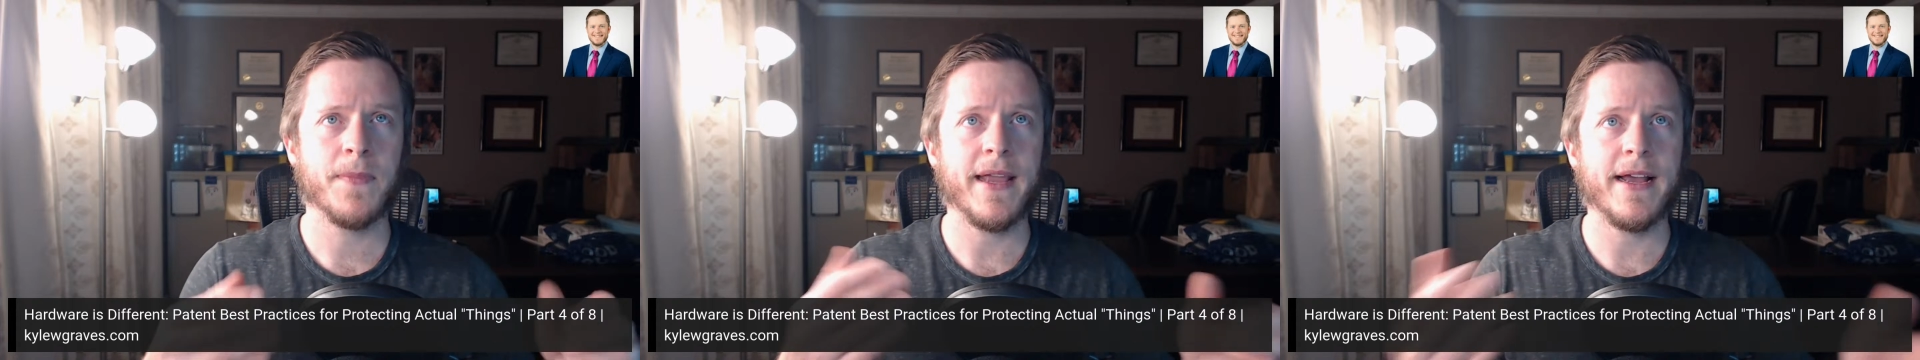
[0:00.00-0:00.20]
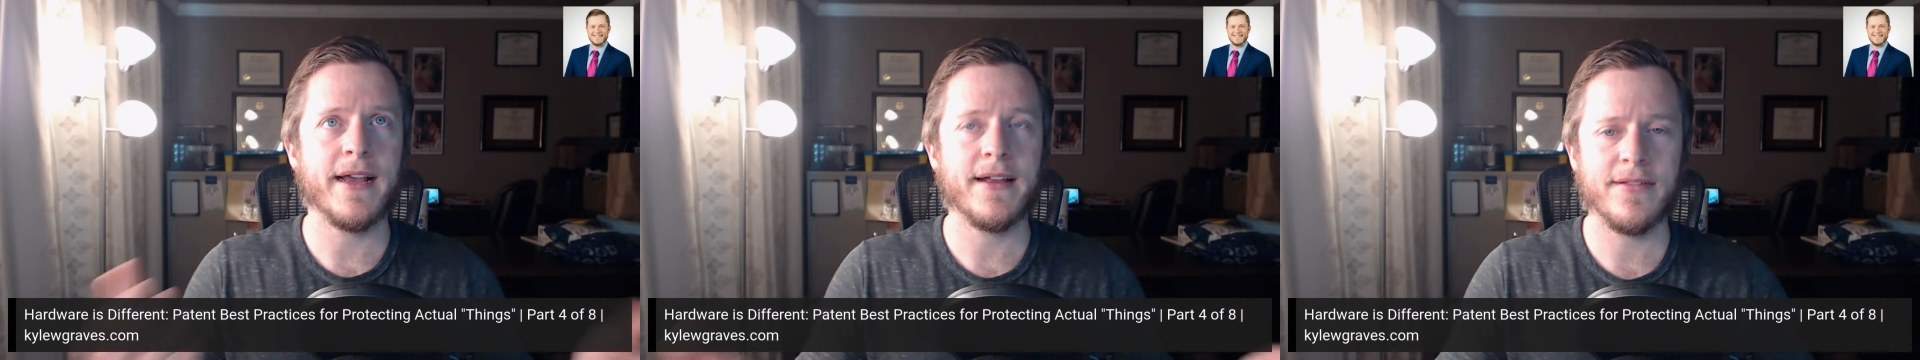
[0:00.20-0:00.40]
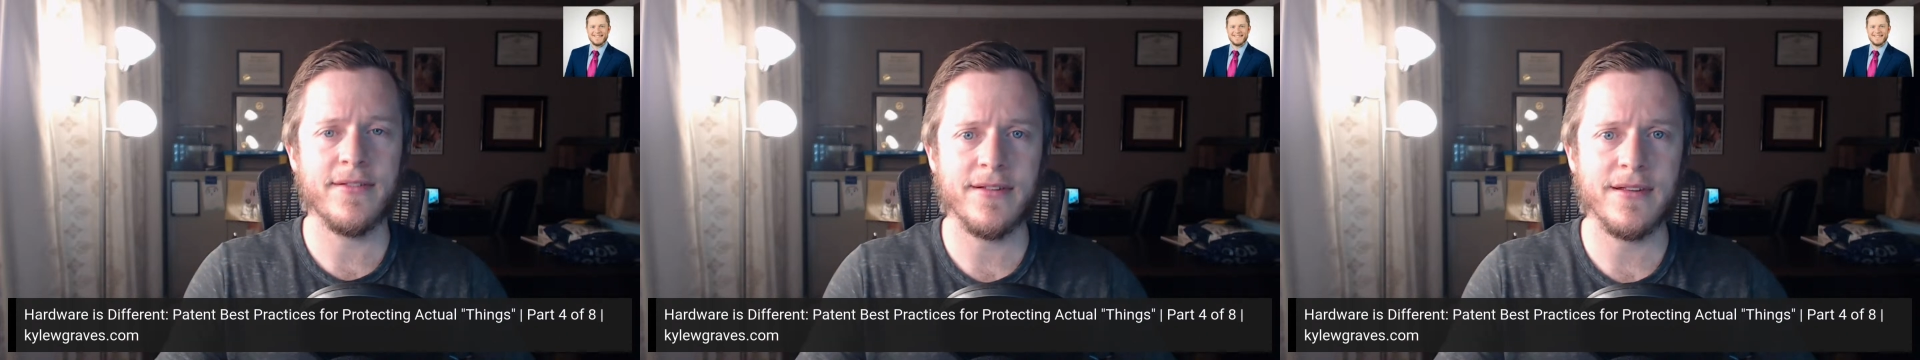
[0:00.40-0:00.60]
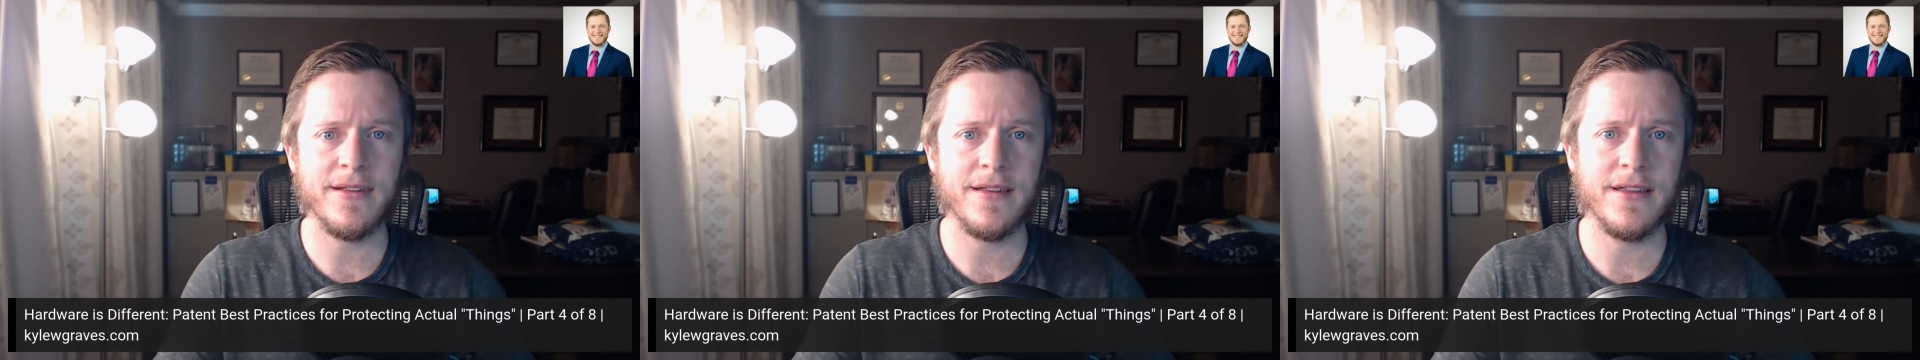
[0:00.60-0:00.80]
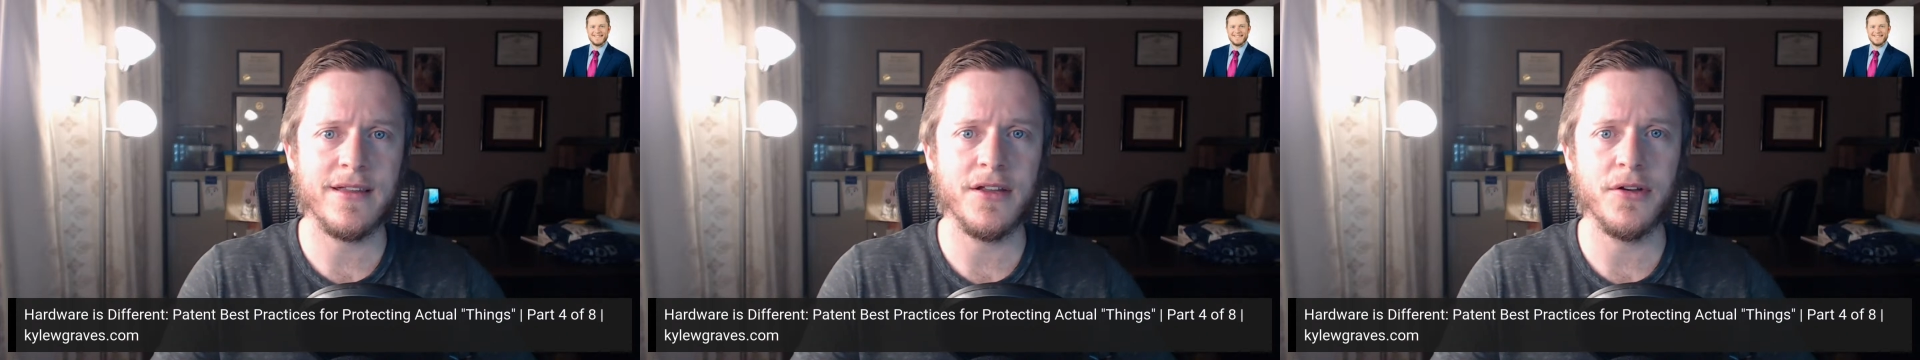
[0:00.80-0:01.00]
as
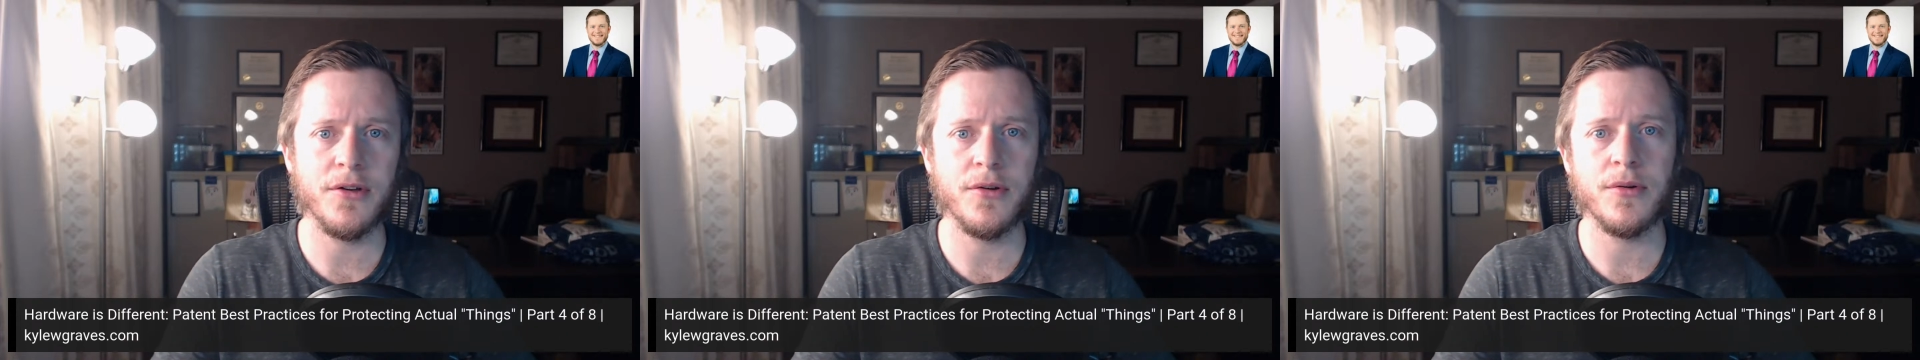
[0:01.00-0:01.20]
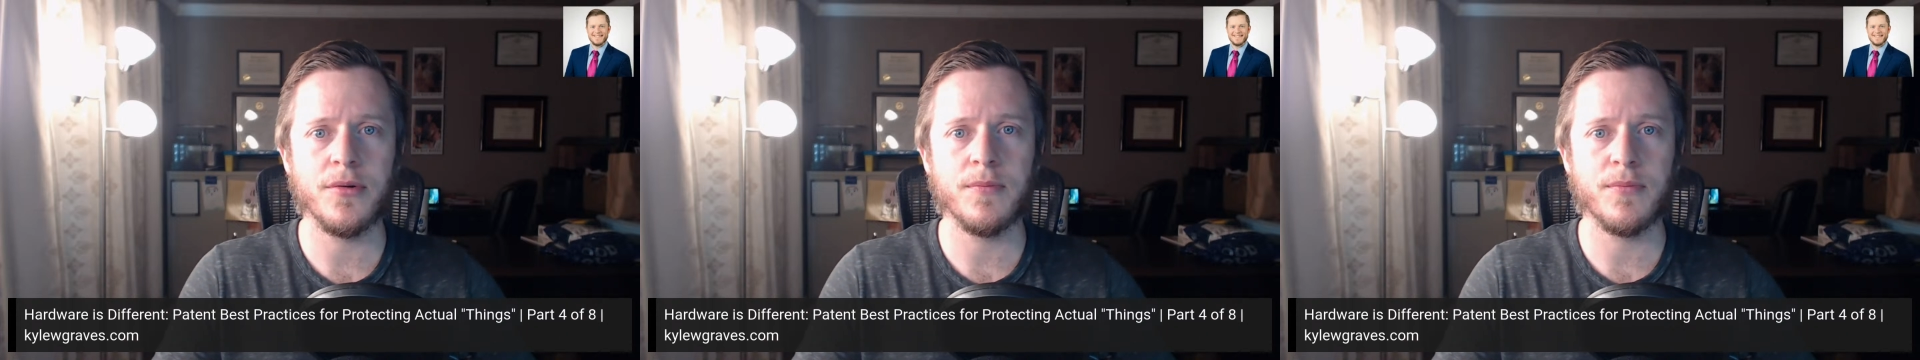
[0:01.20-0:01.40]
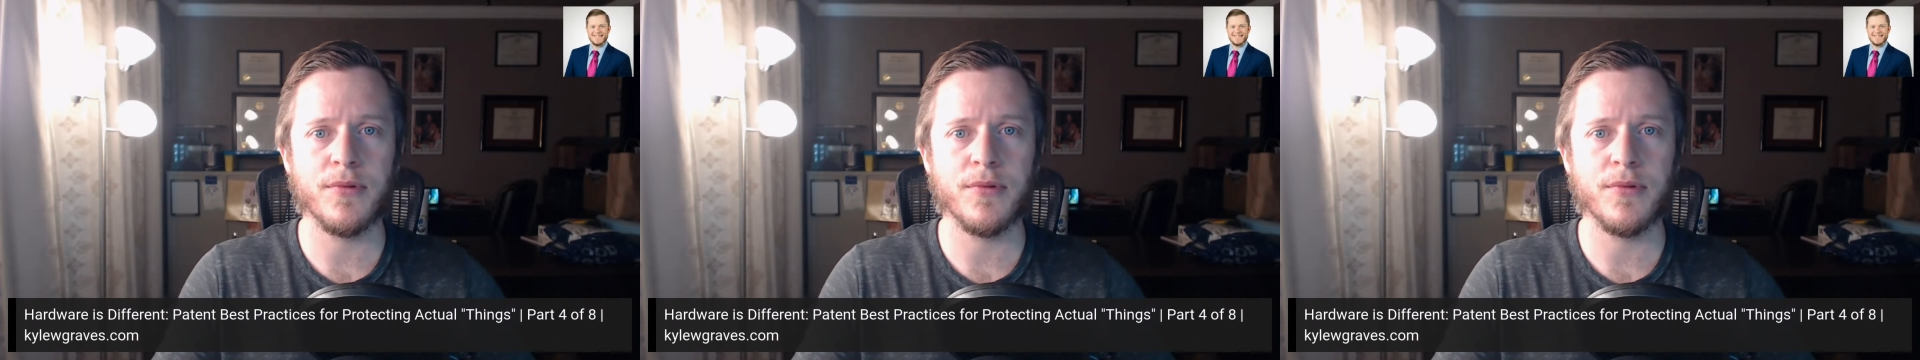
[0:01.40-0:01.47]
you